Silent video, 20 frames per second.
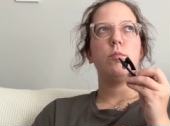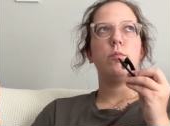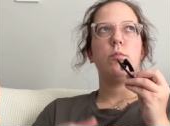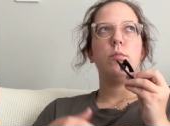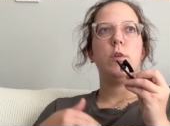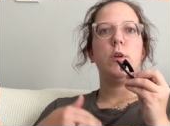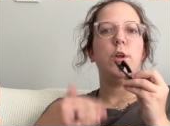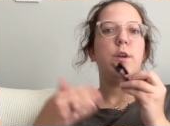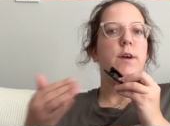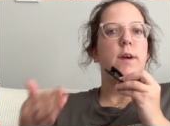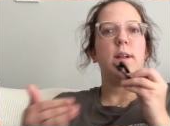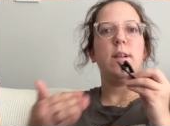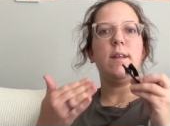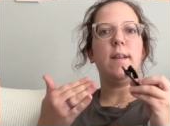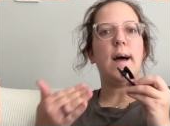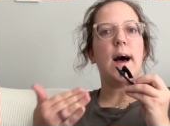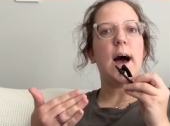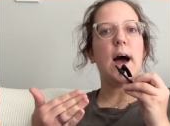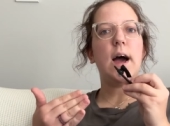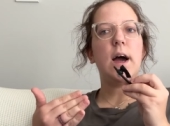you didn't
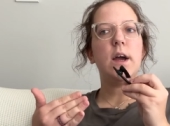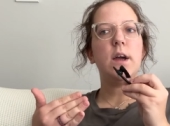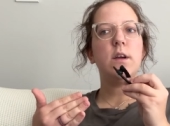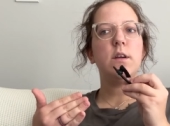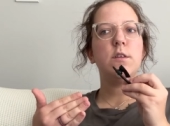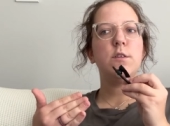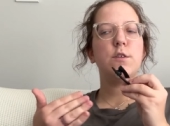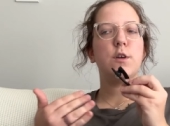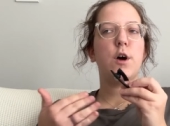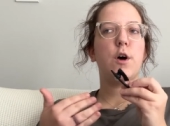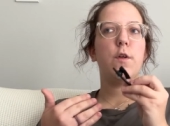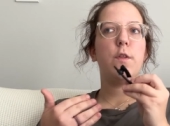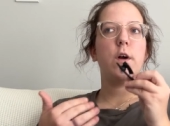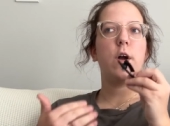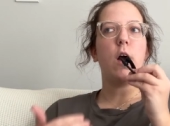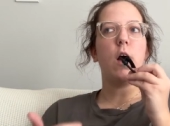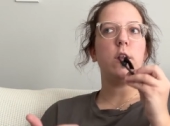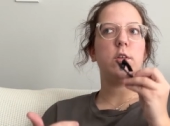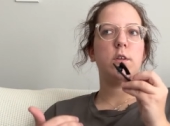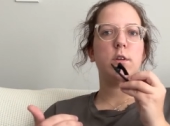lie, so the
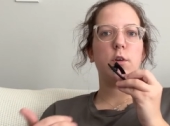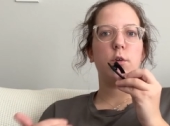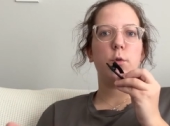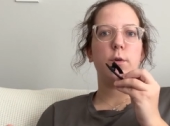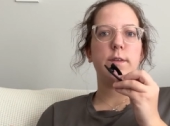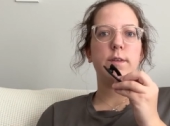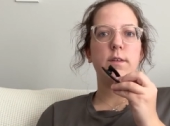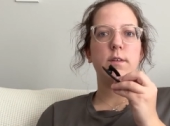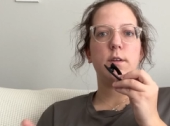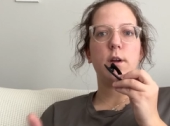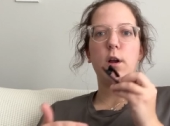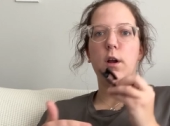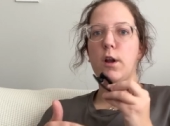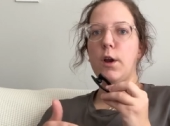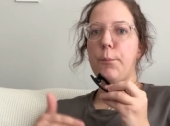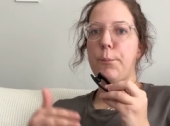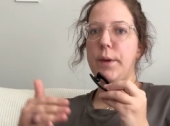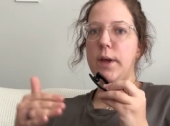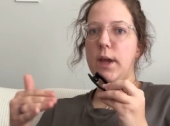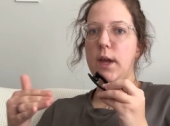consequences are going
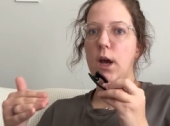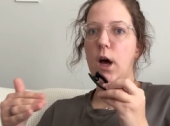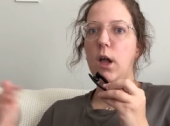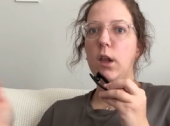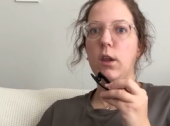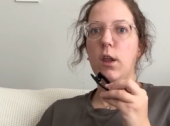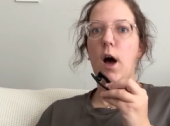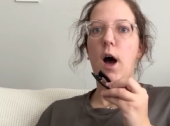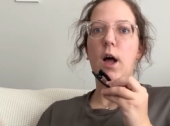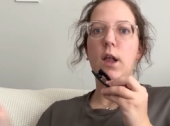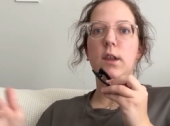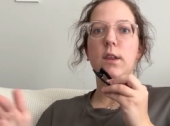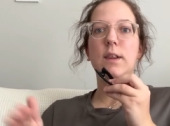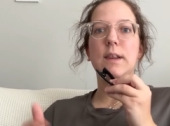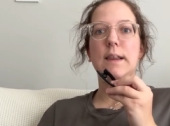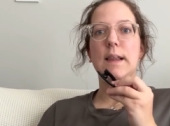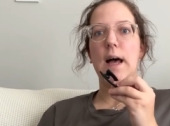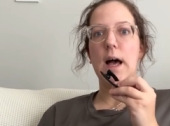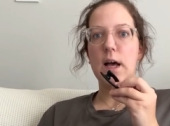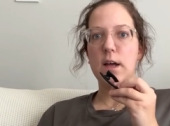to be a lot
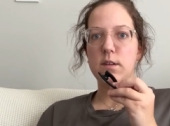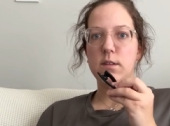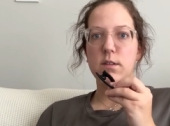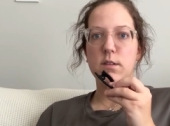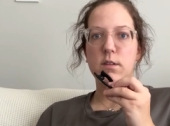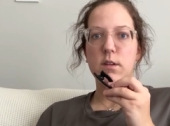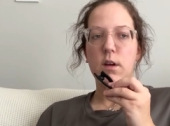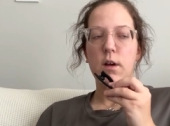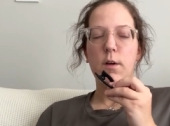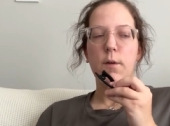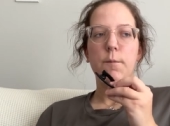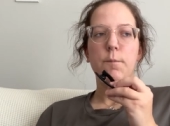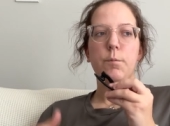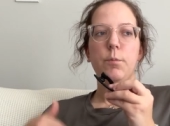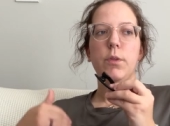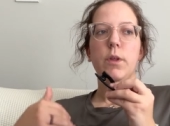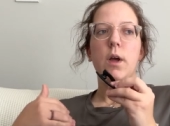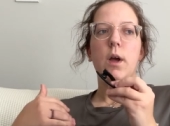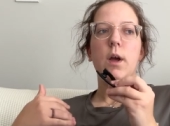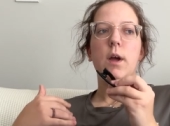less.
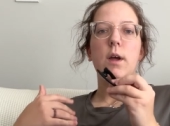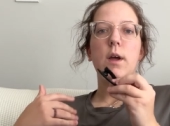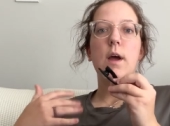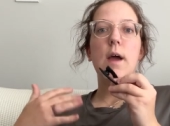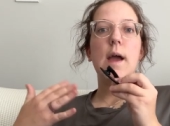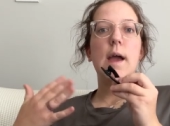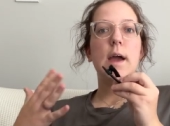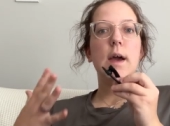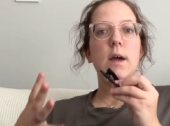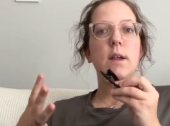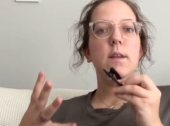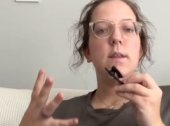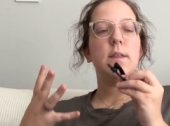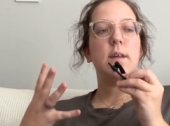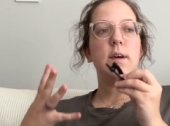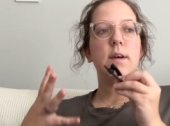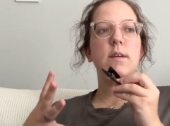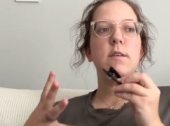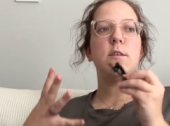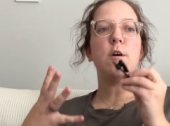And
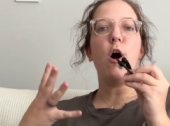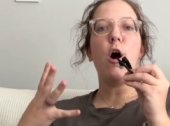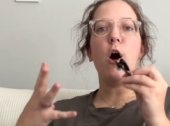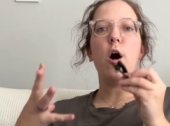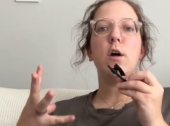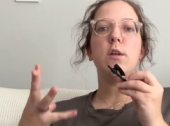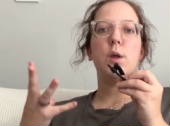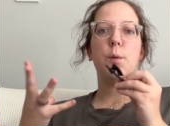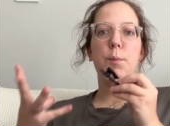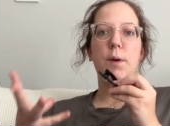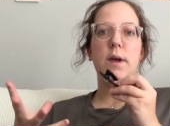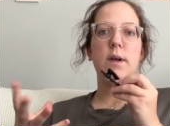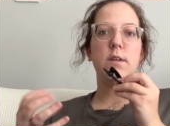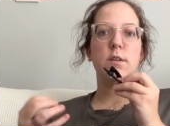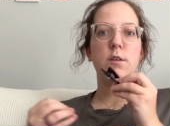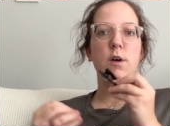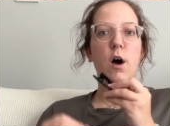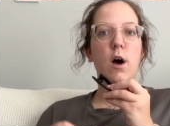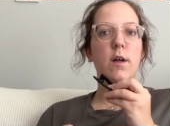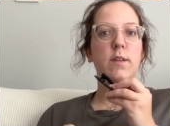this all
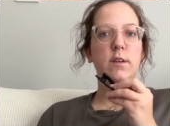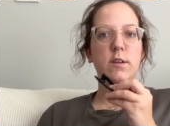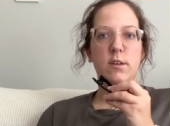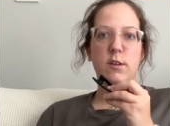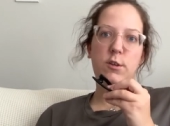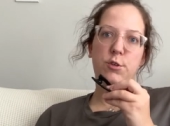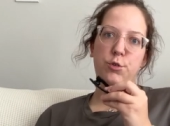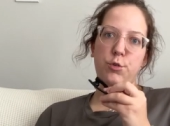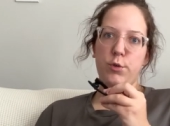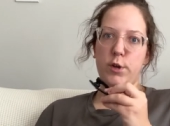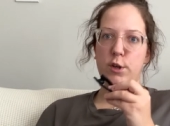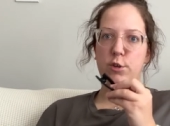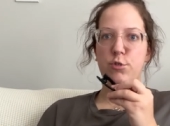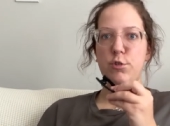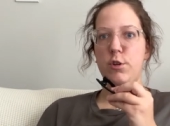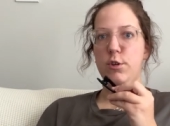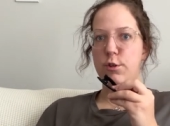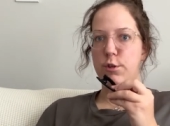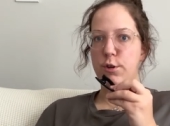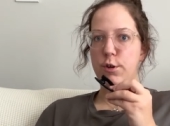depends on the
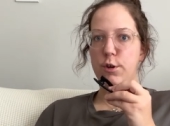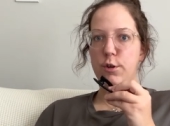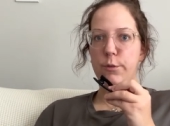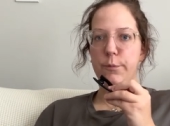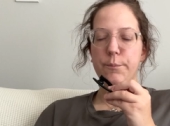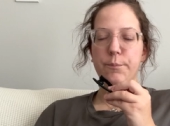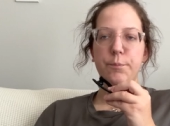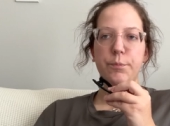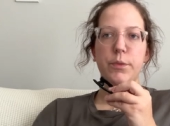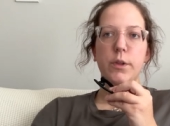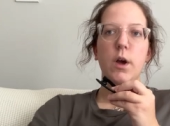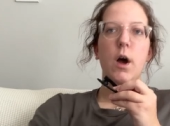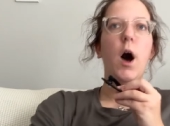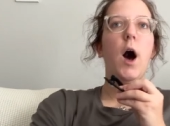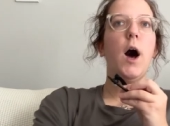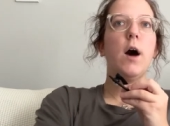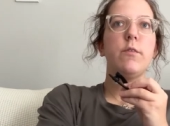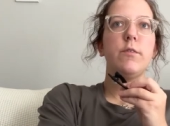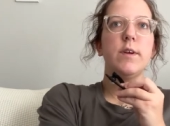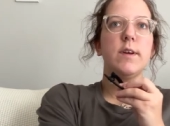situation too.
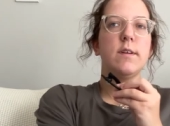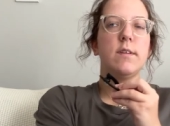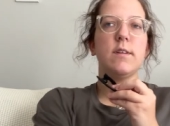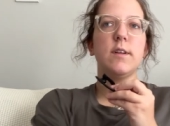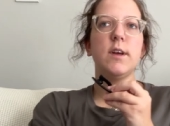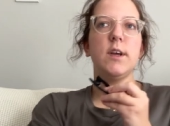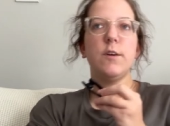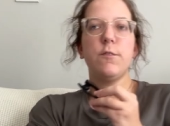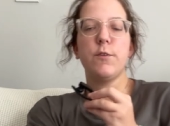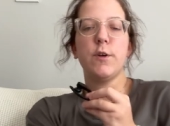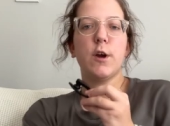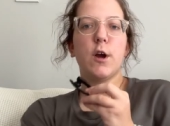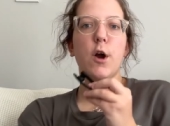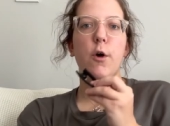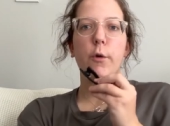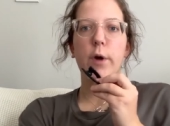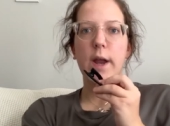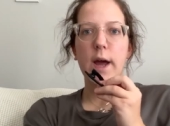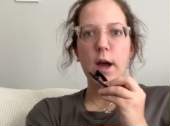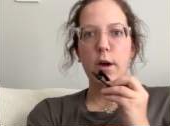Obviously, if you're
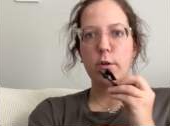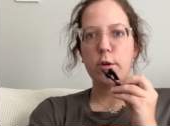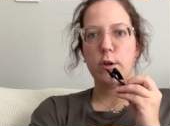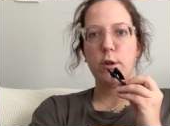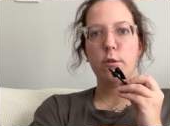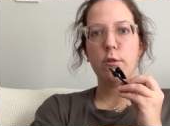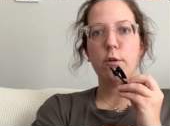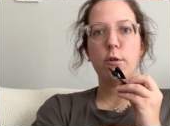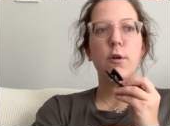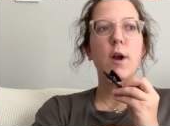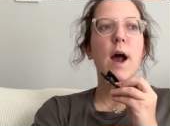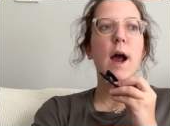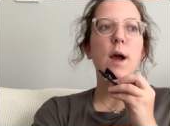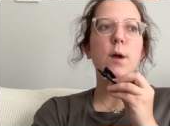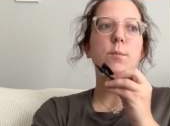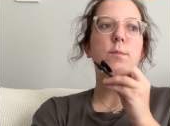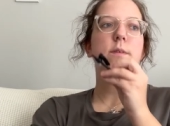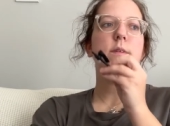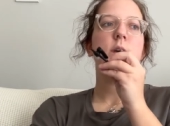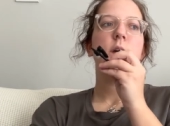going out and doing
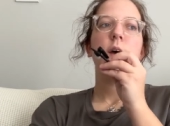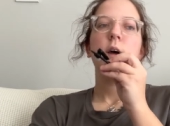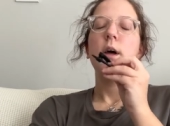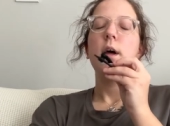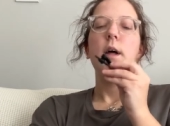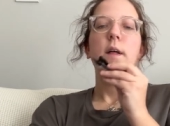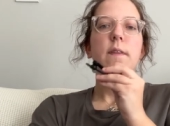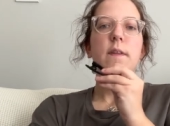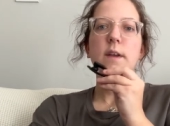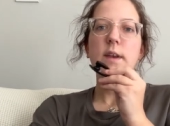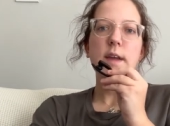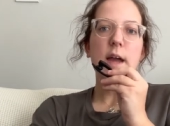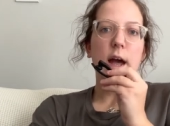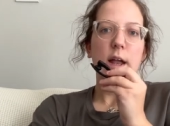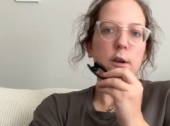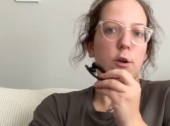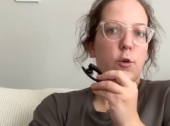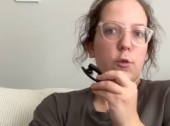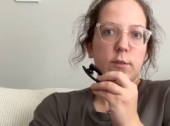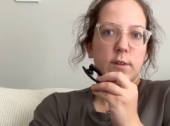crimes, then yeah,
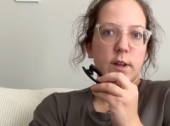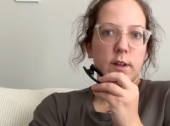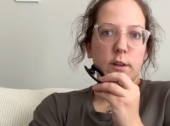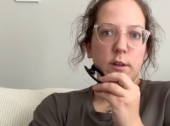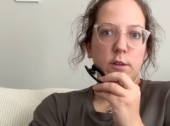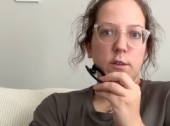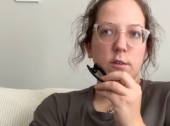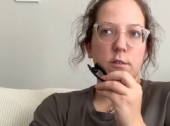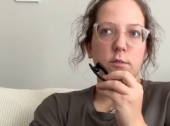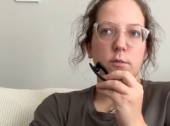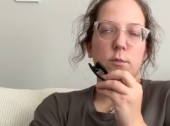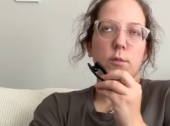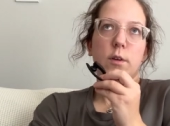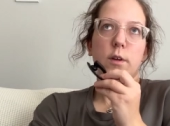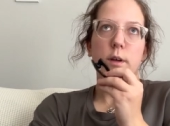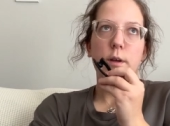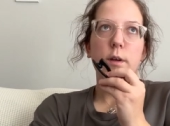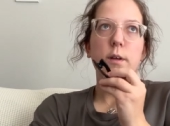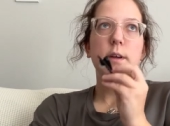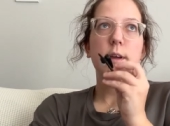don't tell it.
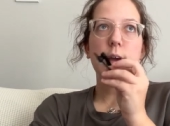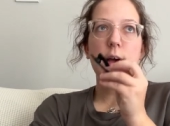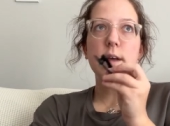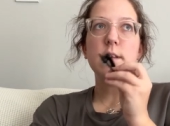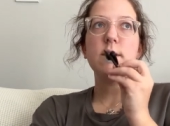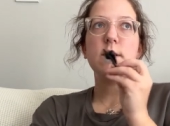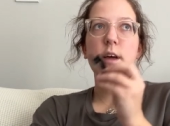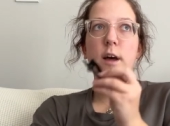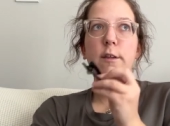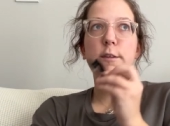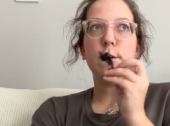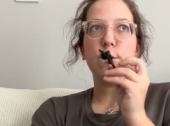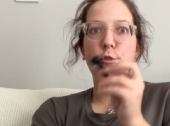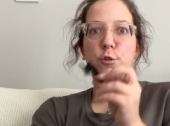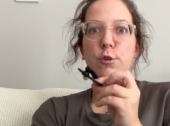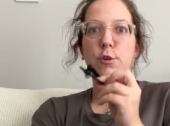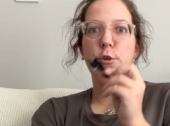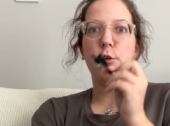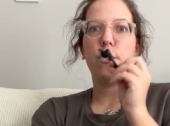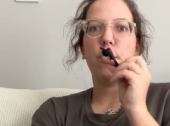Yes, tell the
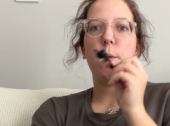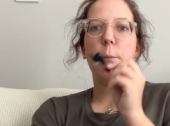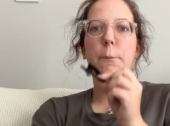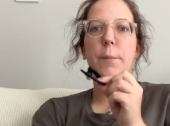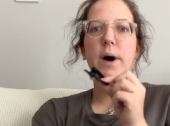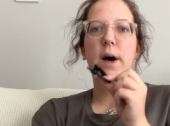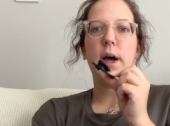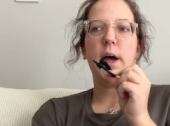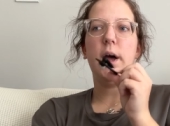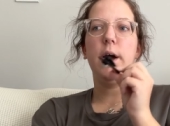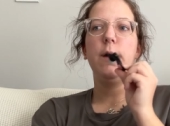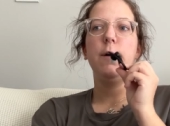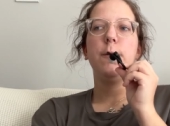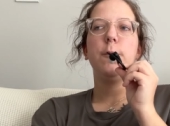truth, but